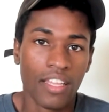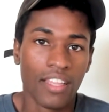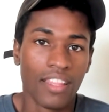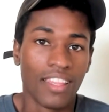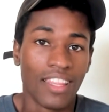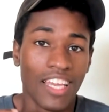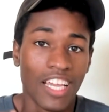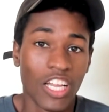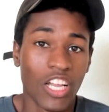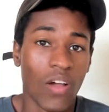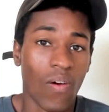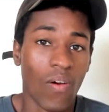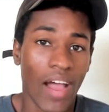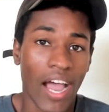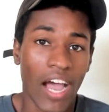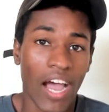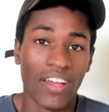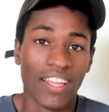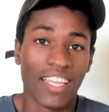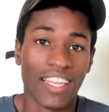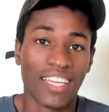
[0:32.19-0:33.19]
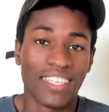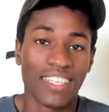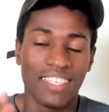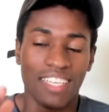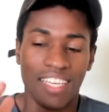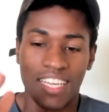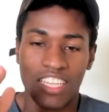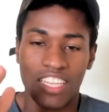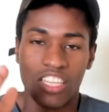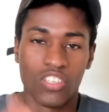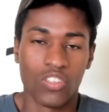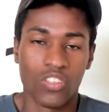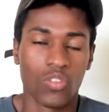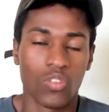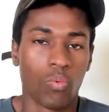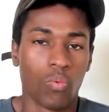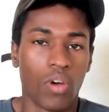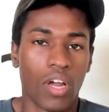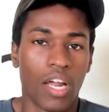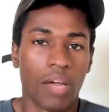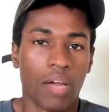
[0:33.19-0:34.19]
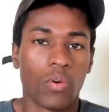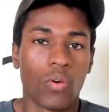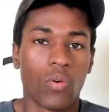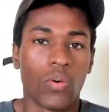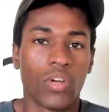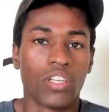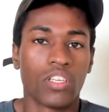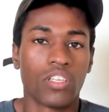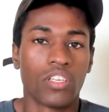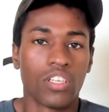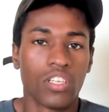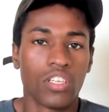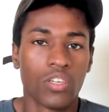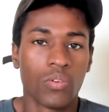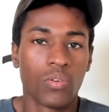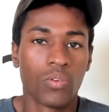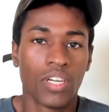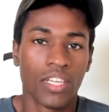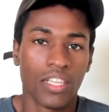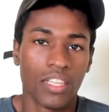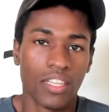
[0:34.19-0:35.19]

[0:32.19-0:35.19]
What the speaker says: They go out and they say, this is what I'm going to do.